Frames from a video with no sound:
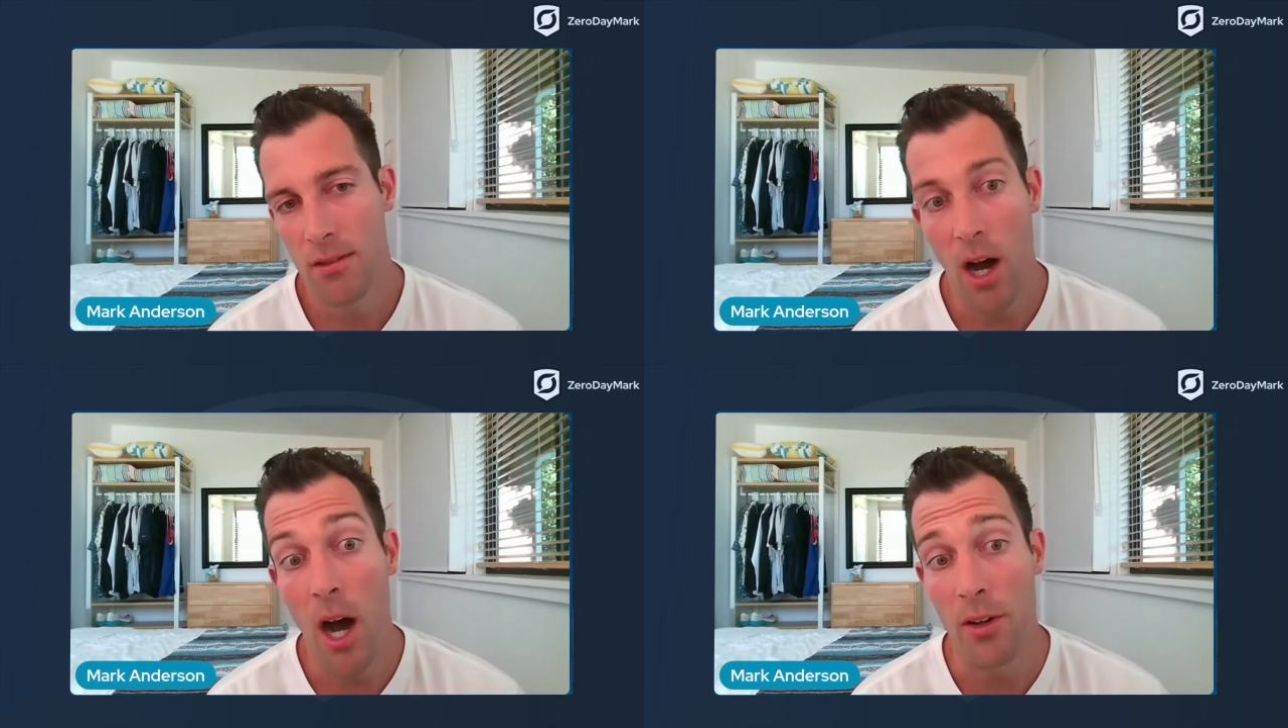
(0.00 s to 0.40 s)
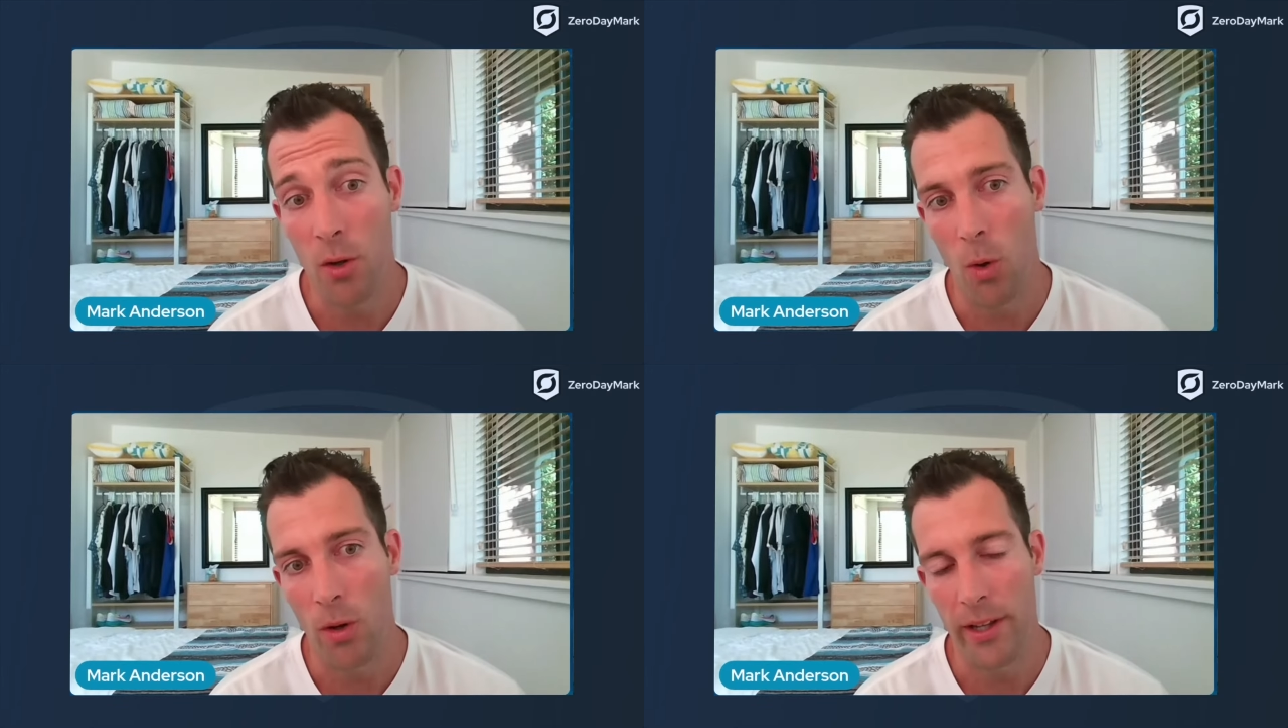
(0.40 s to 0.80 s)

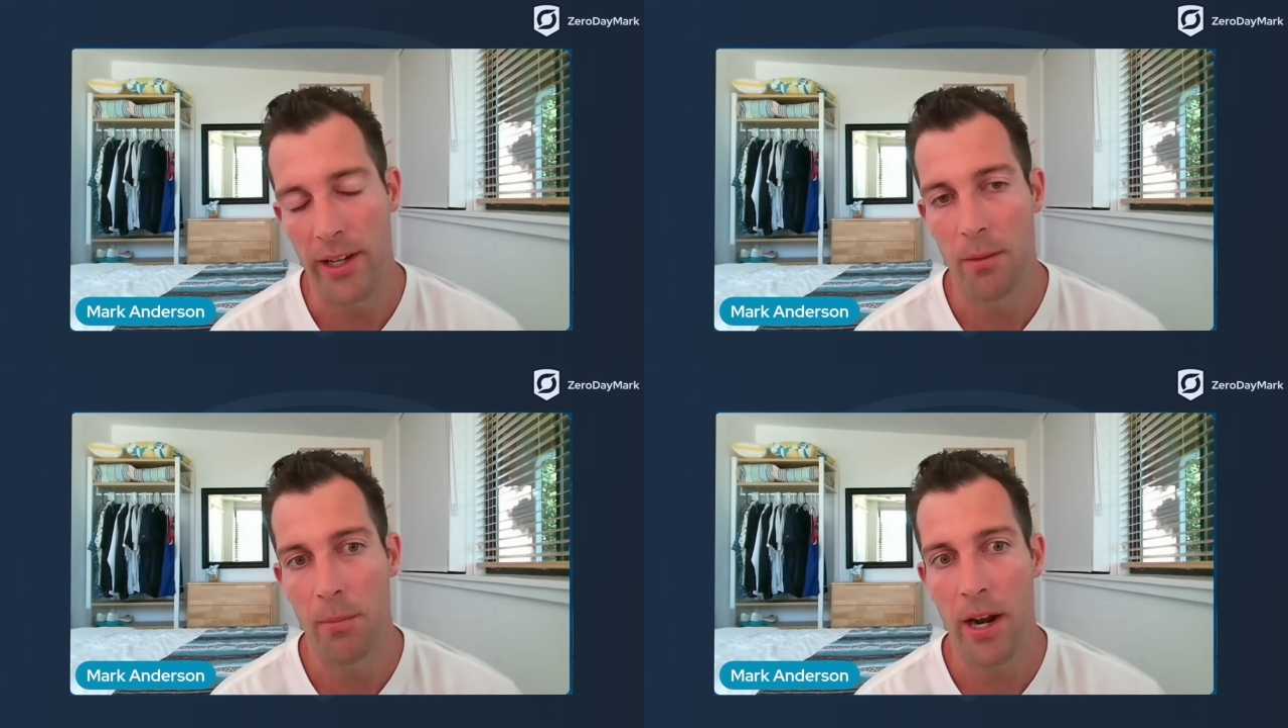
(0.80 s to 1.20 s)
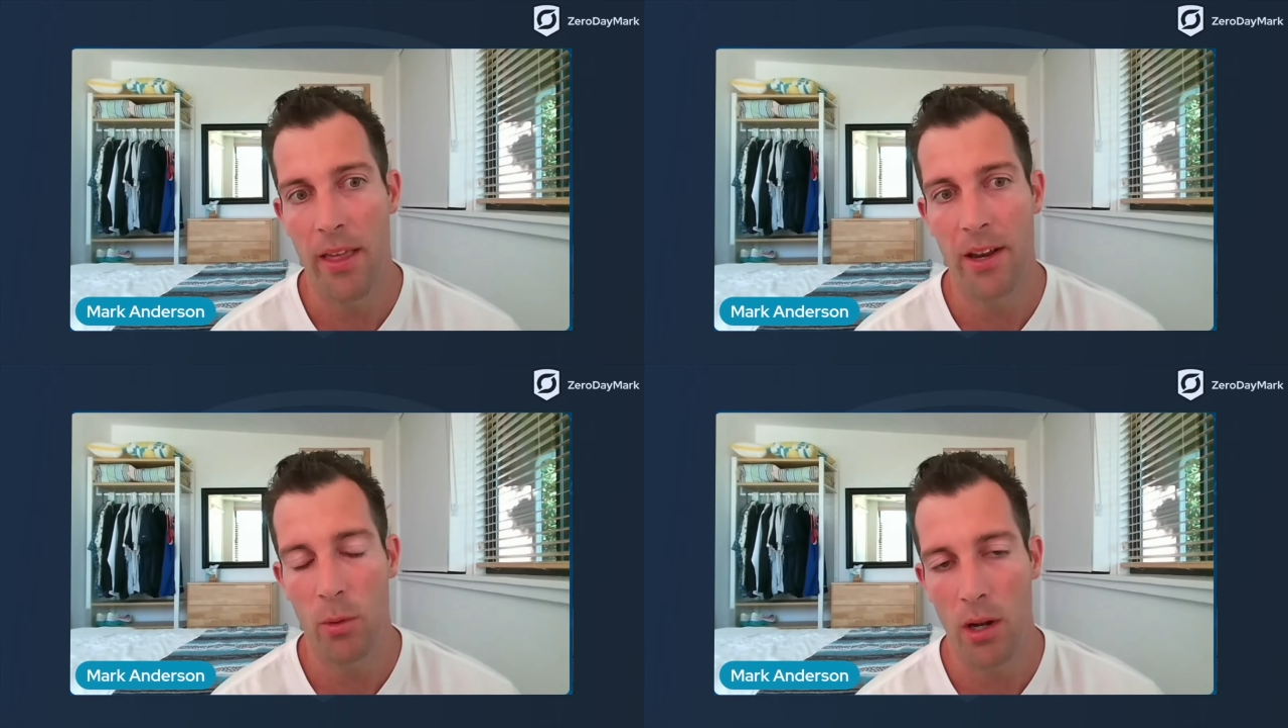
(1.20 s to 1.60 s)
uncorrelated. But
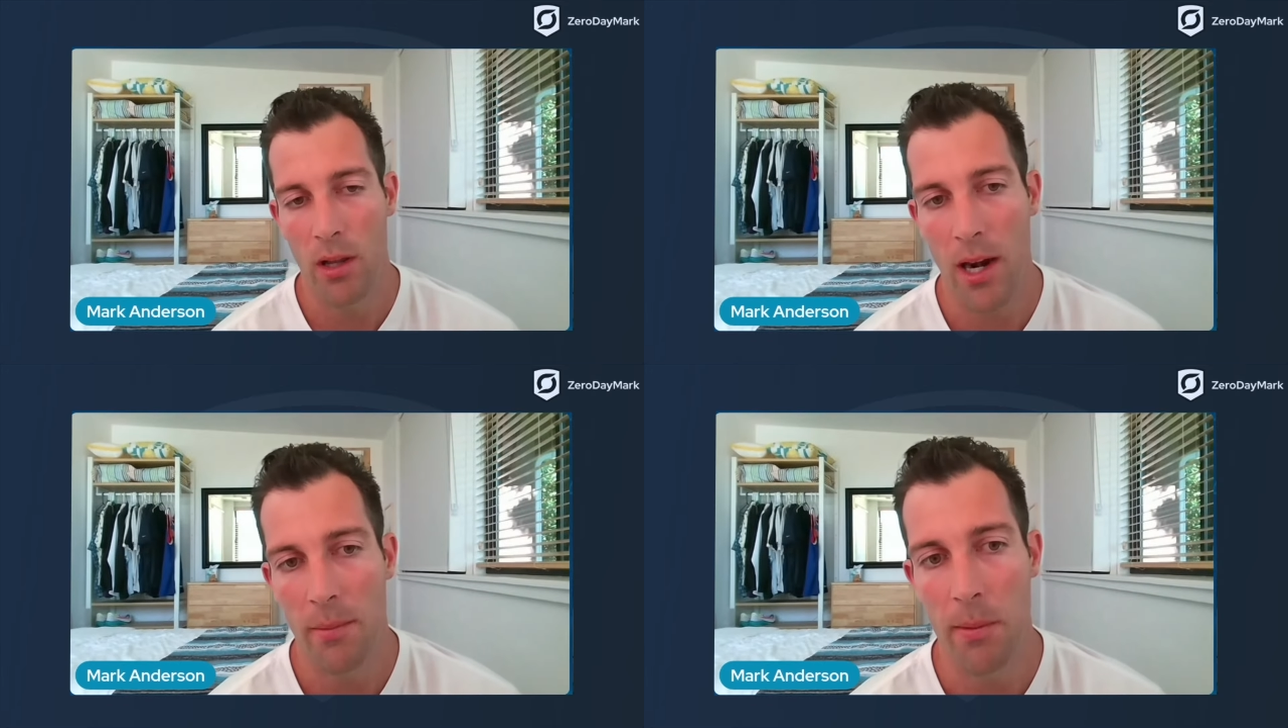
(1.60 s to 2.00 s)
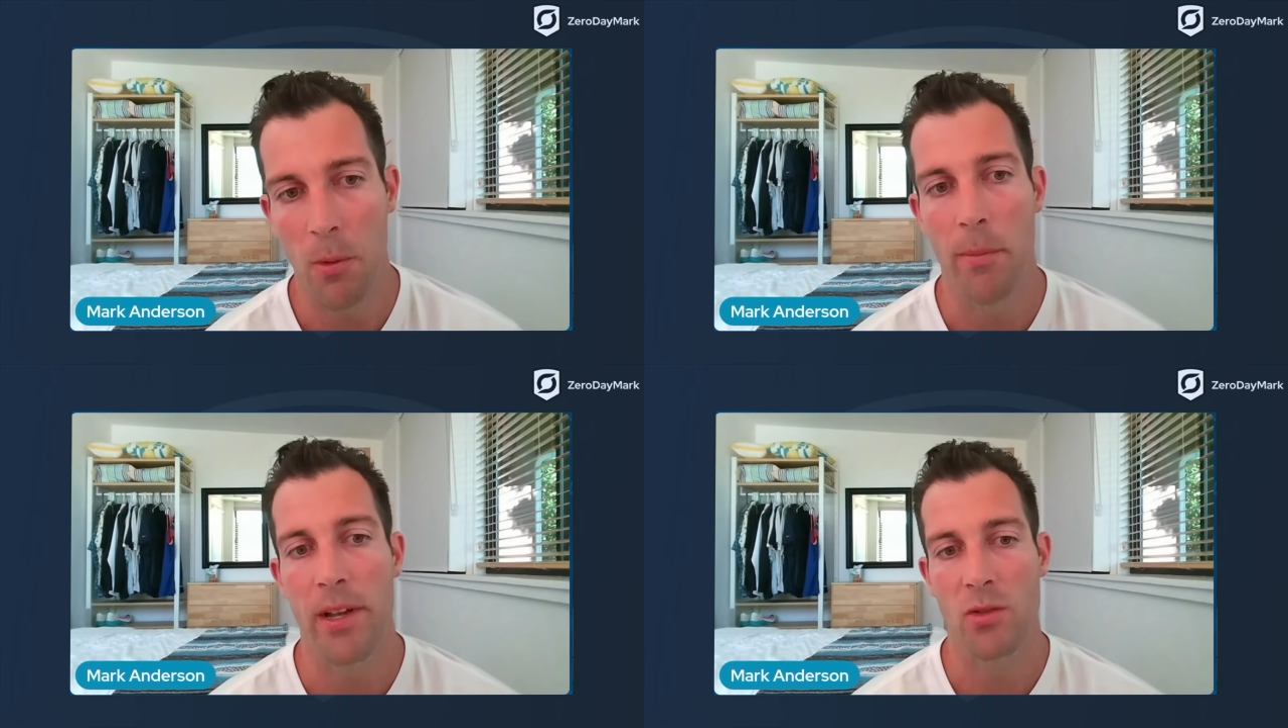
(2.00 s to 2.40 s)
I think what a lot of
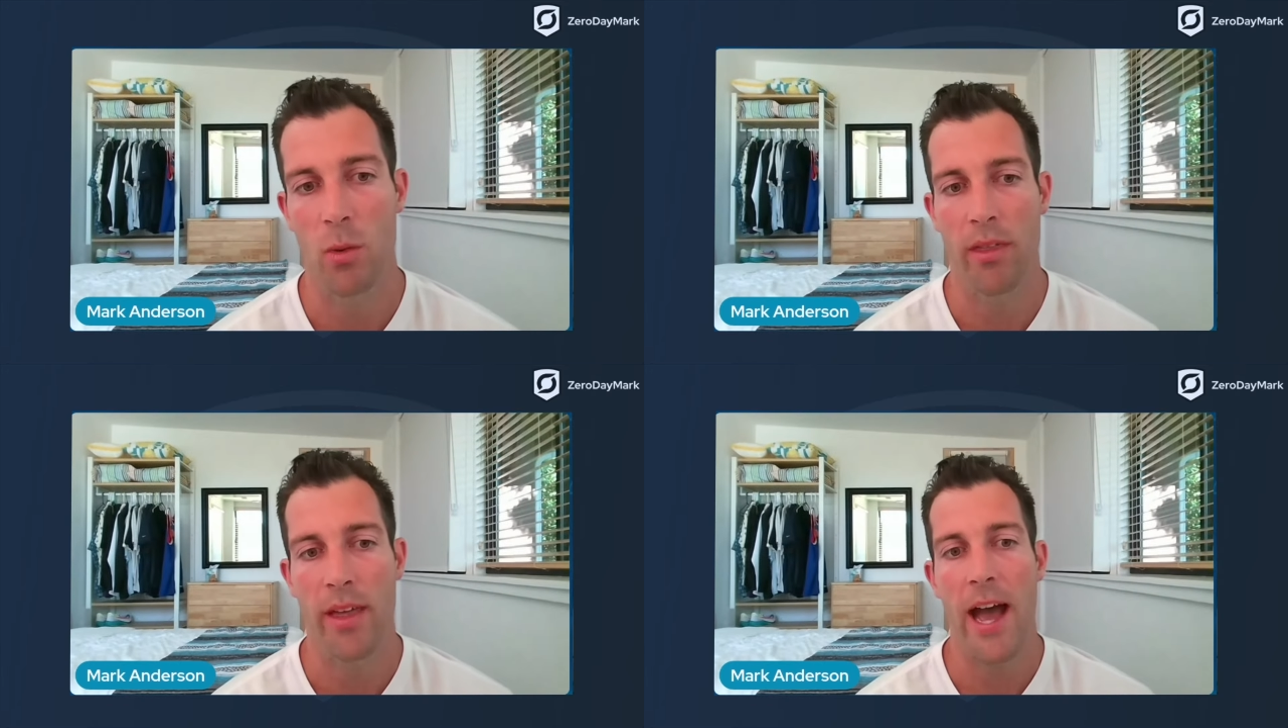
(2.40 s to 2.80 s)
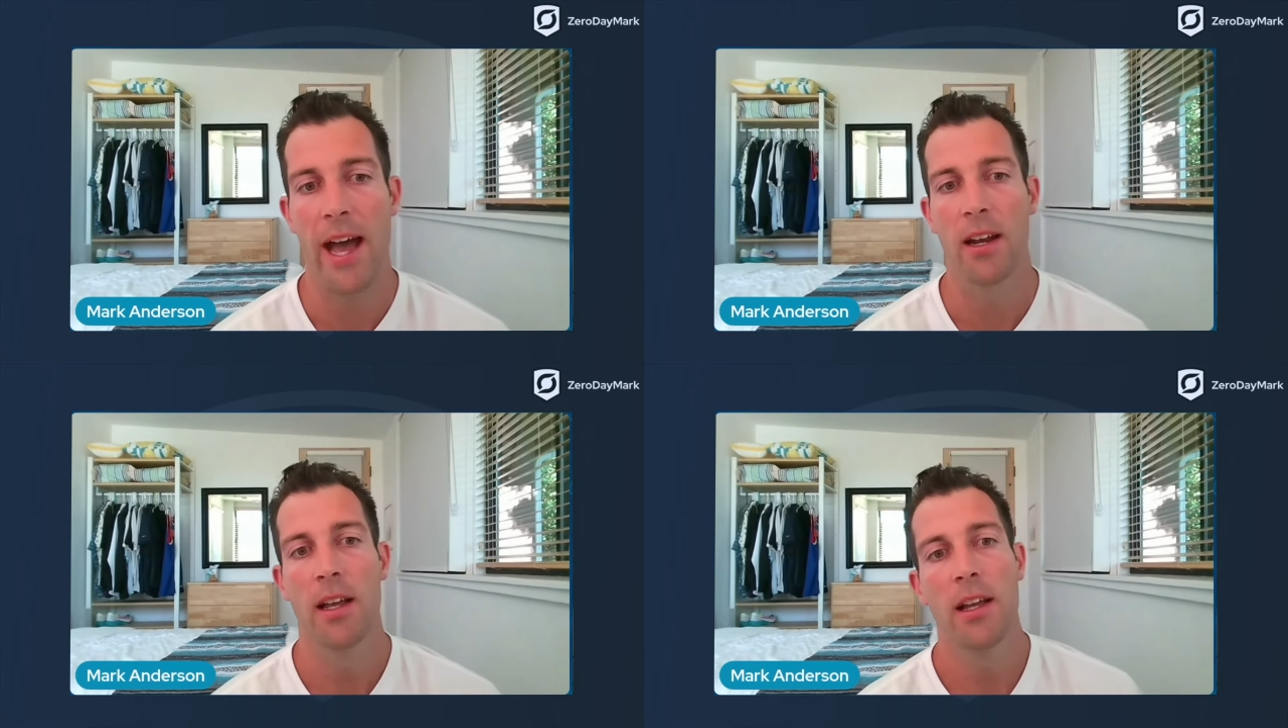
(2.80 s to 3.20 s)
people miss with
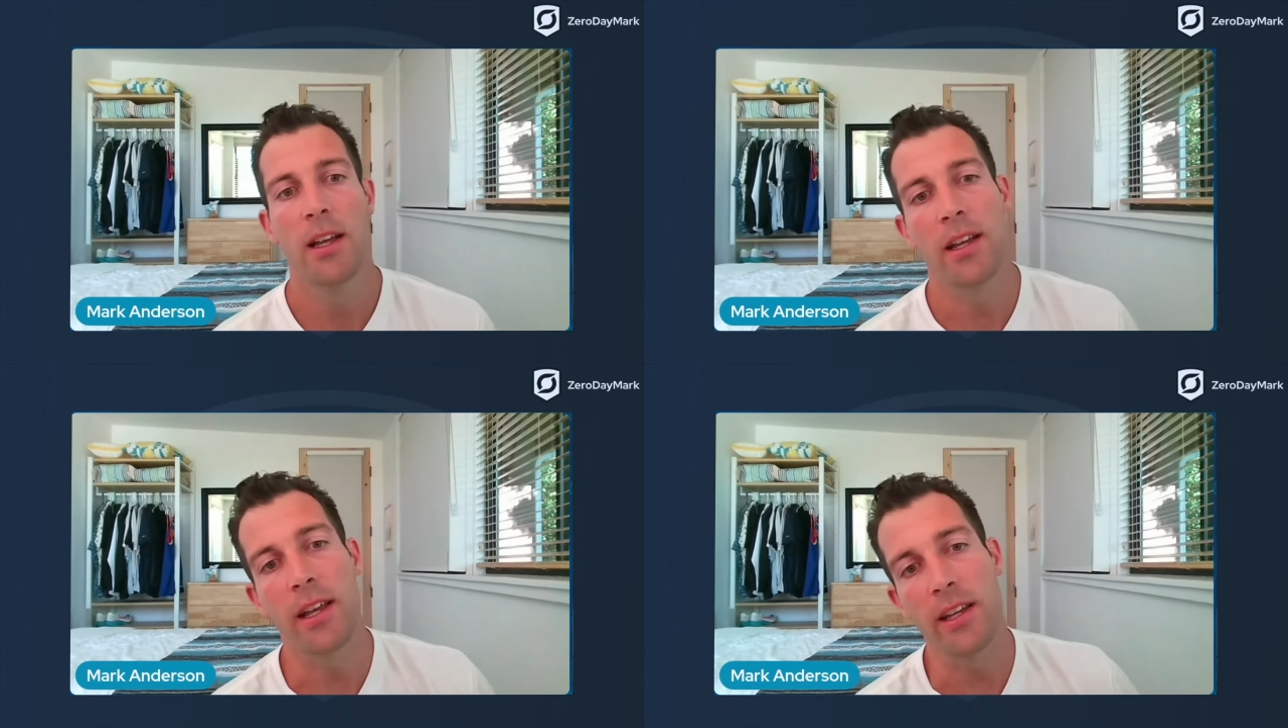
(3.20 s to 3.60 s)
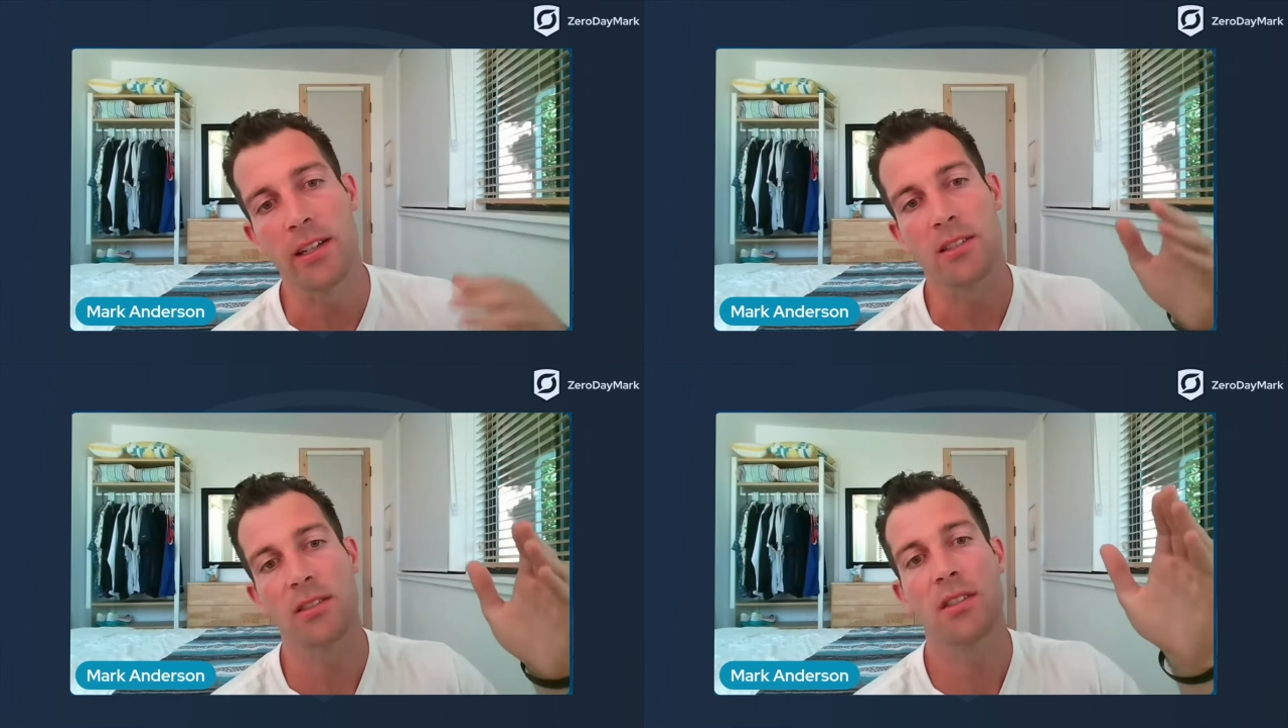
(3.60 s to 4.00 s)
that
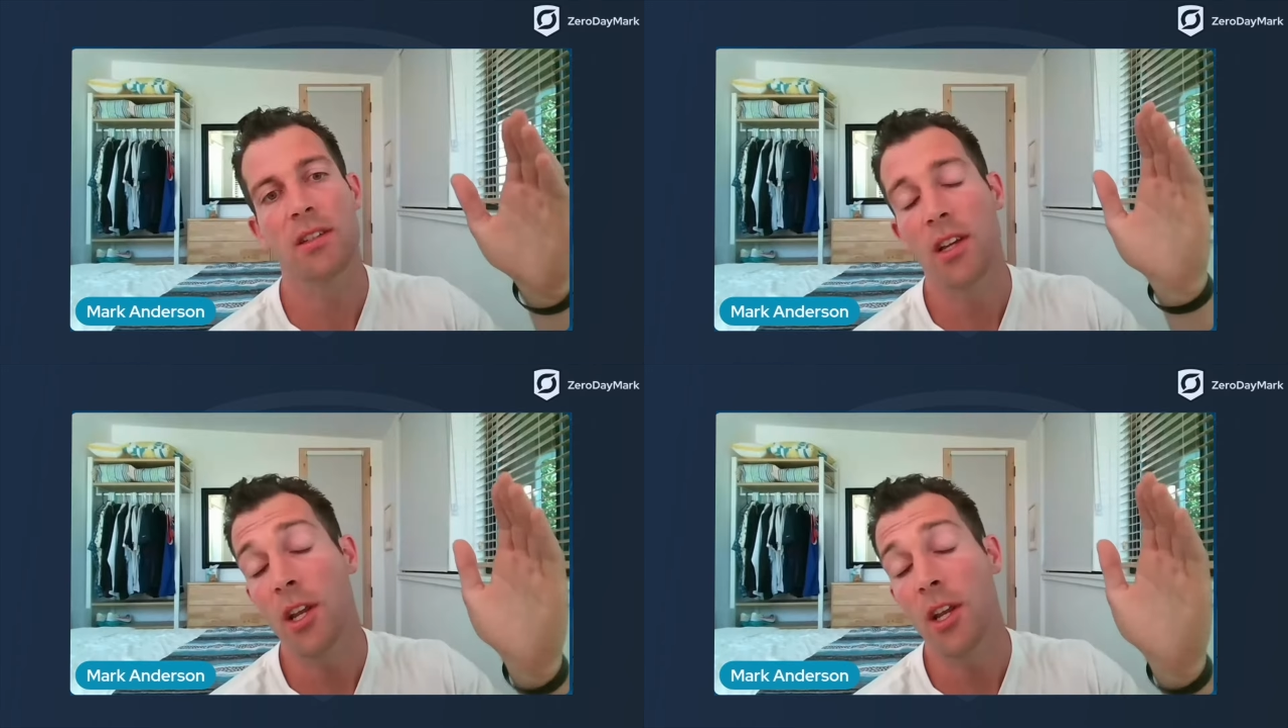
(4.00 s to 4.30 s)
is,